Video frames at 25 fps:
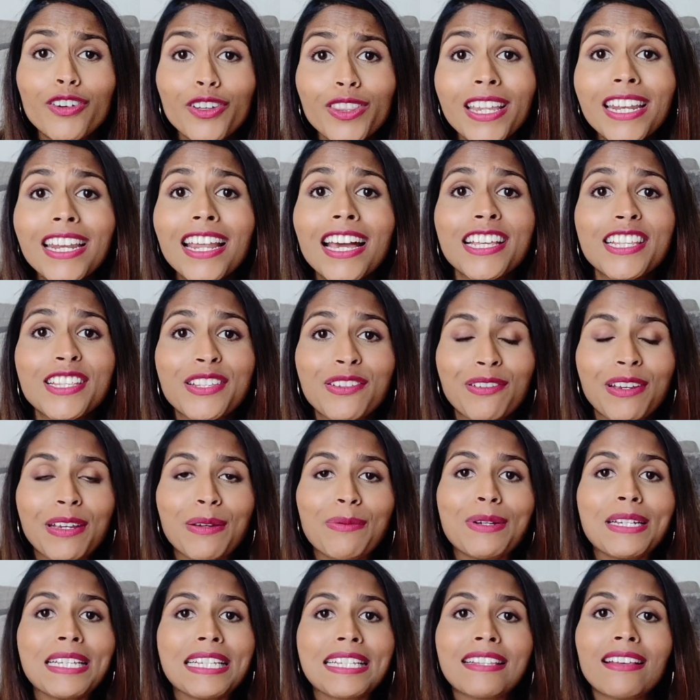For the
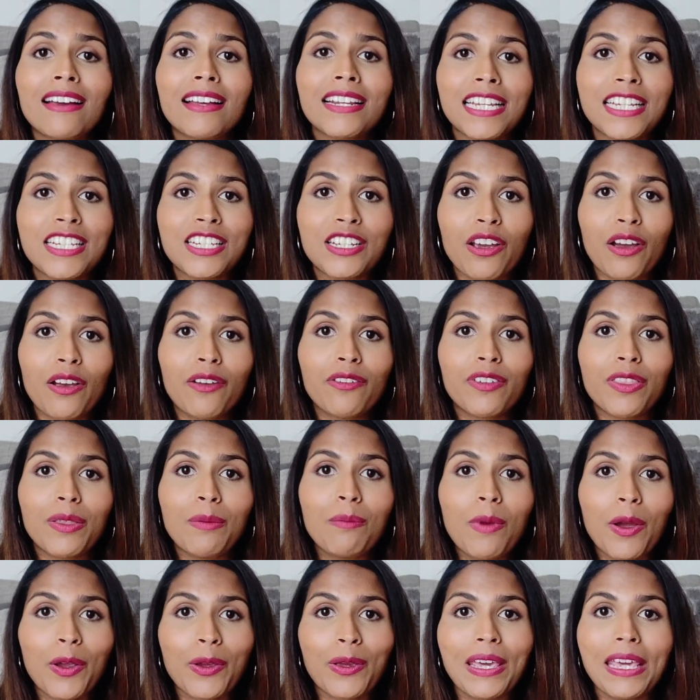nursery, we decided to go for
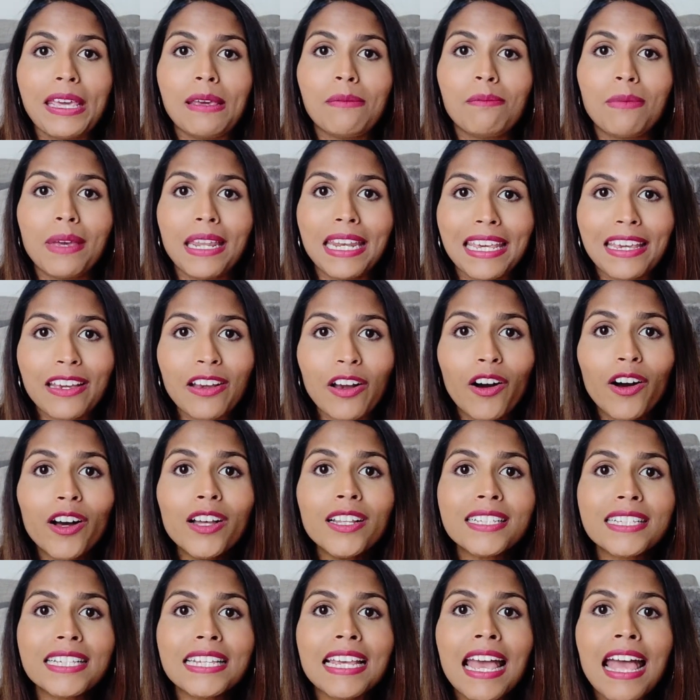the Moki mini
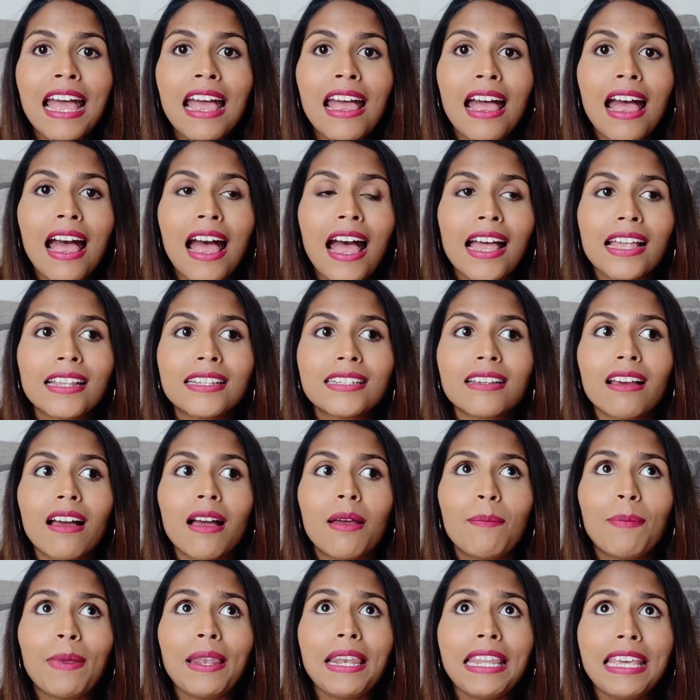cot, and
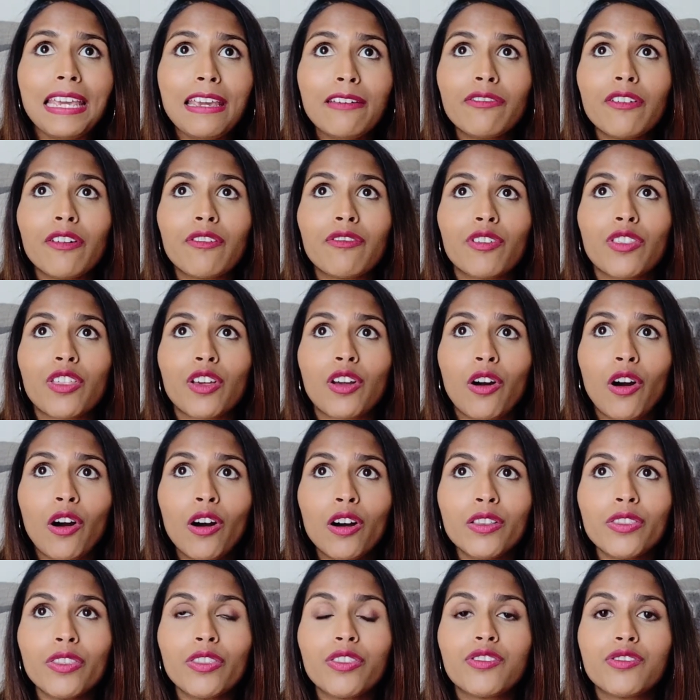I believe for the
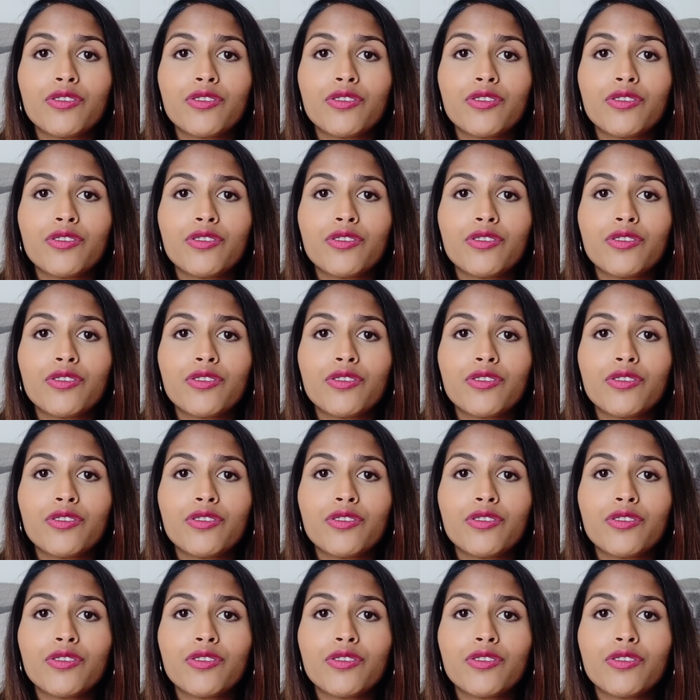cot,